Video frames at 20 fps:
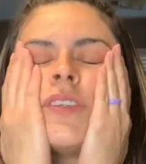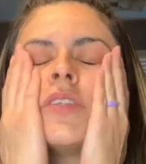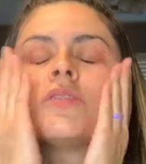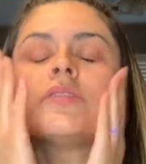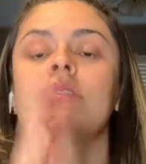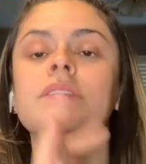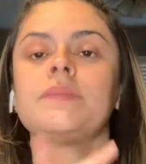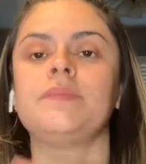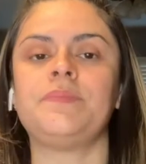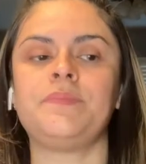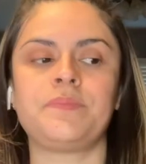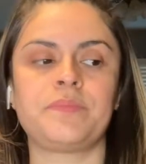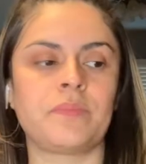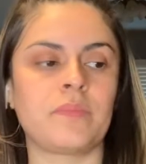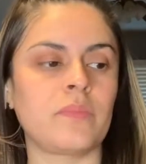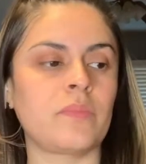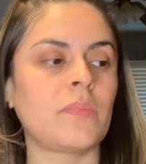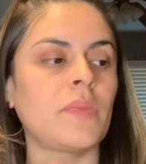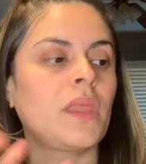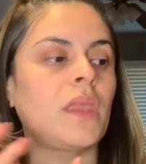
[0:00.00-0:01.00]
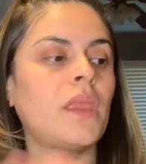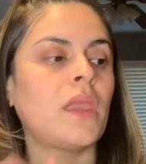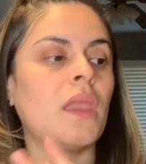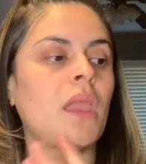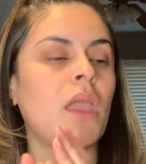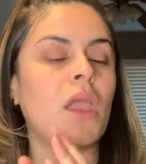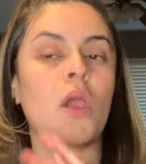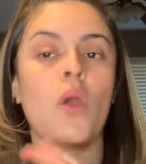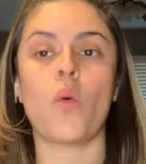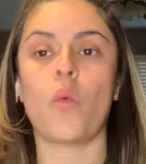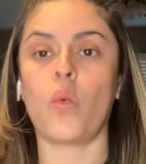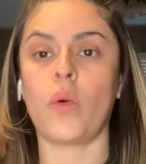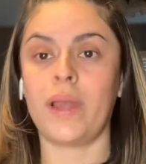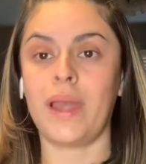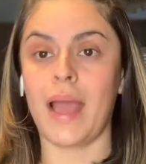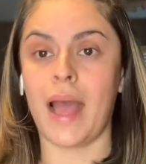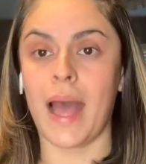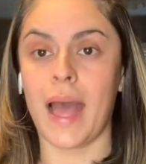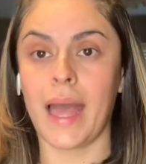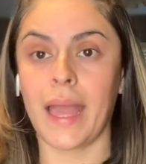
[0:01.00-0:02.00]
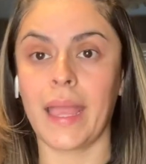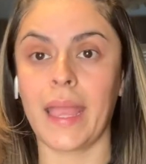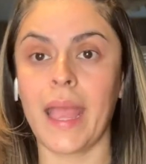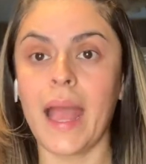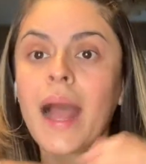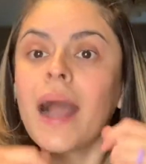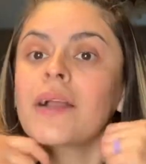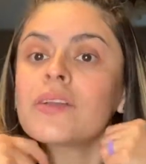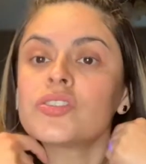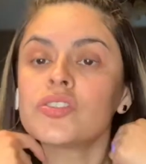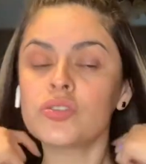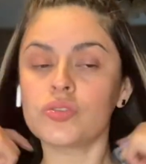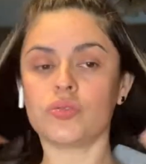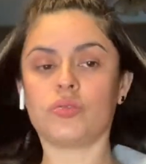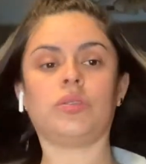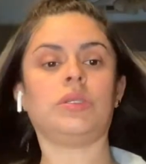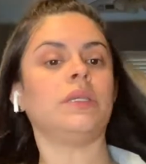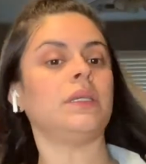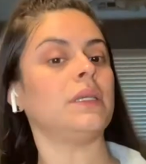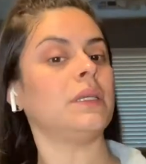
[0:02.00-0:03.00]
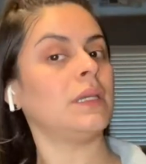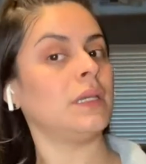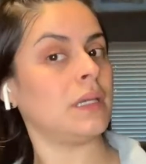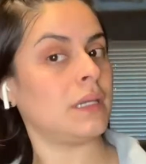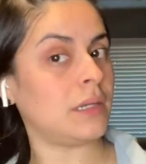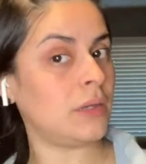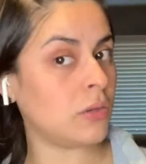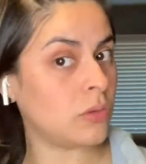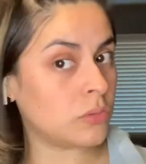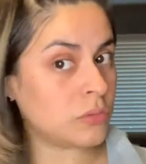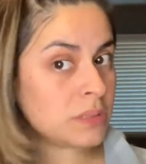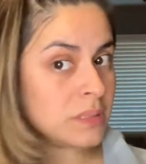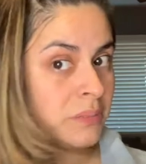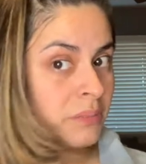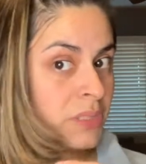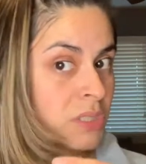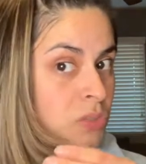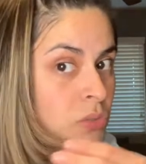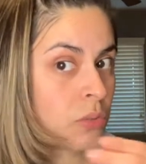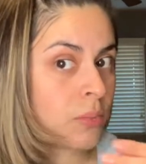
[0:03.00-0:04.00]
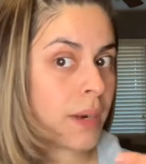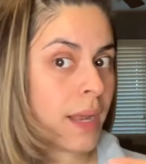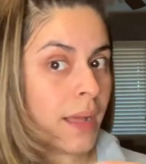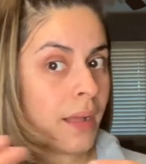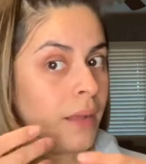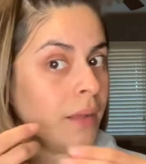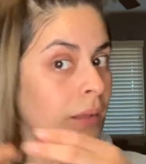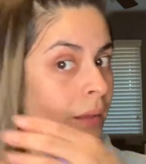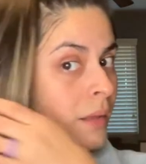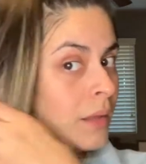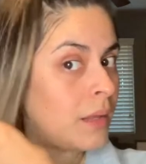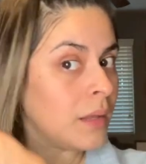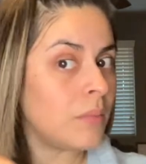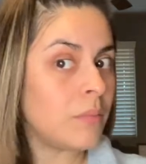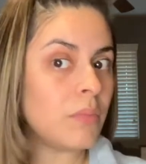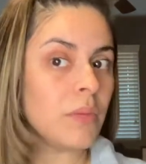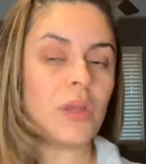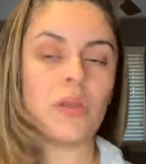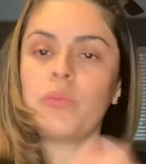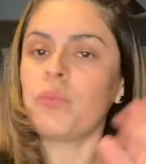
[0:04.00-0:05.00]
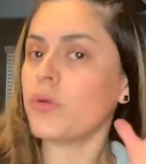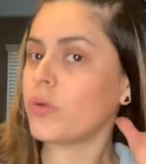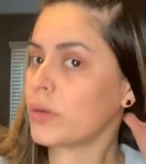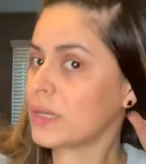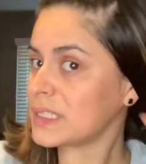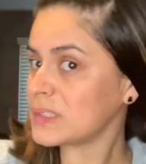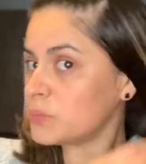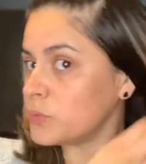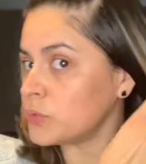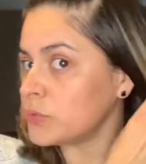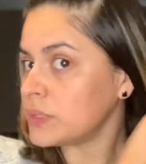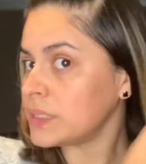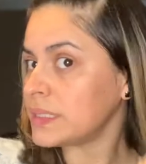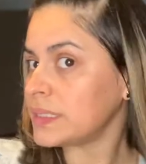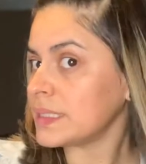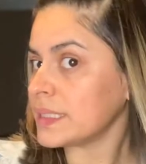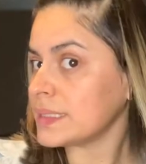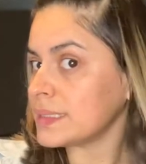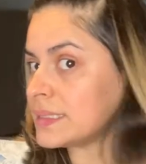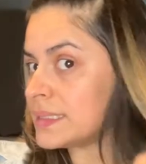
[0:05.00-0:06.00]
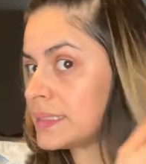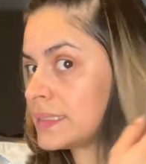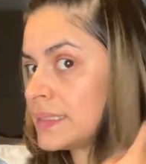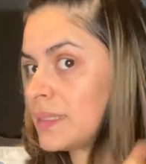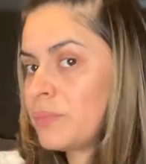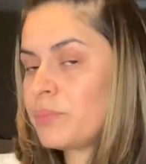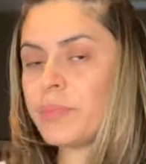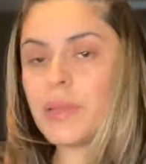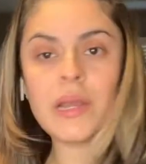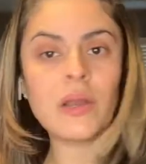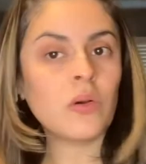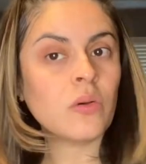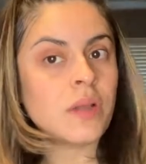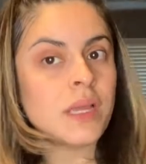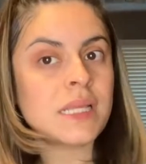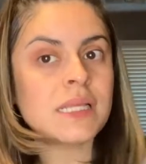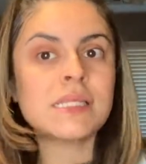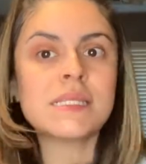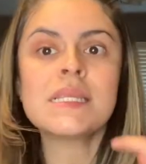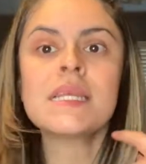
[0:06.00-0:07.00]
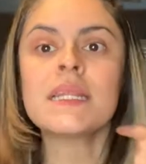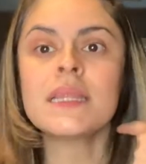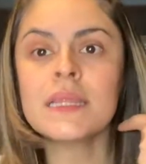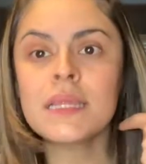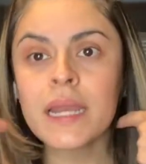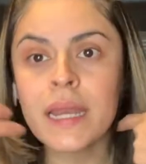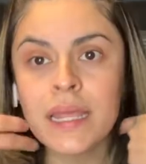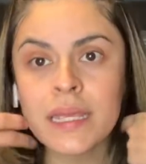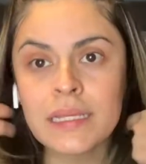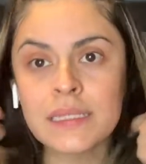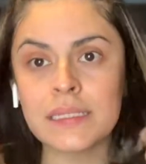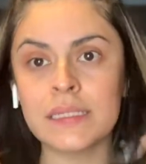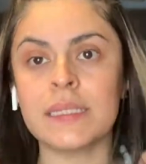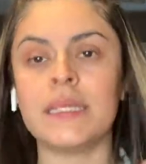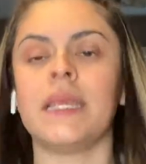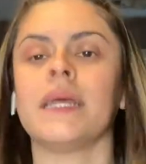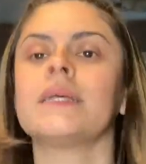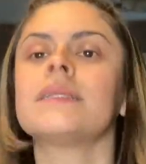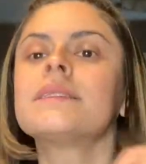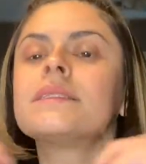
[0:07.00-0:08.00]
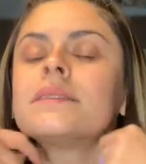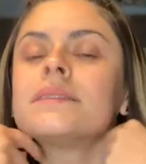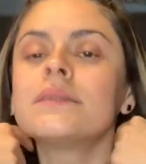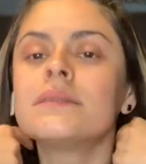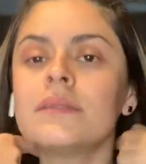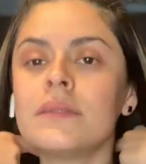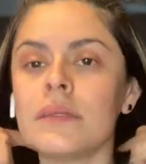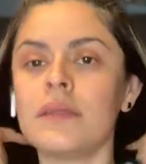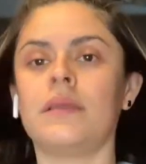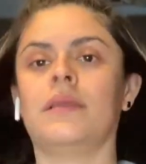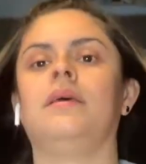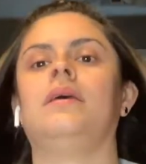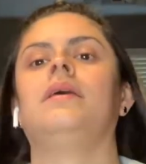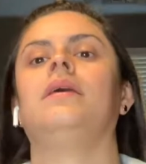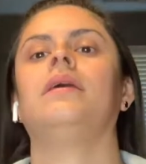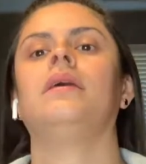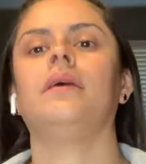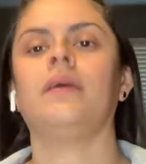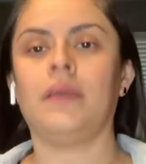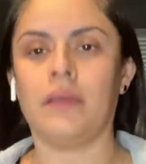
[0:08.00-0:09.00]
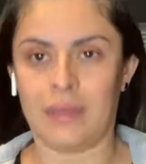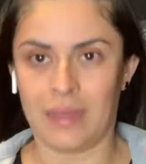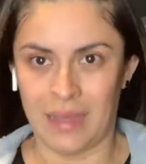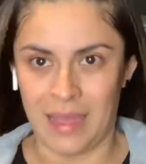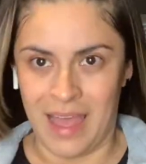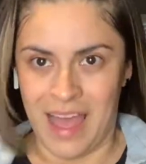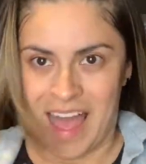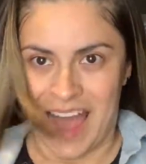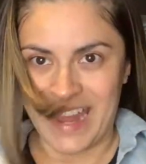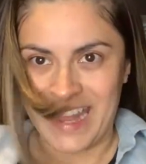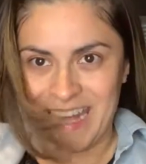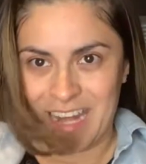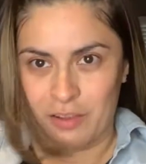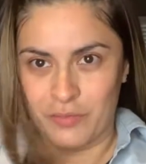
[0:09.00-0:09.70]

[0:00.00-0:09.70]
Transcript: do not match because as I was editing this video, the audio was terrible. And it could be because I'm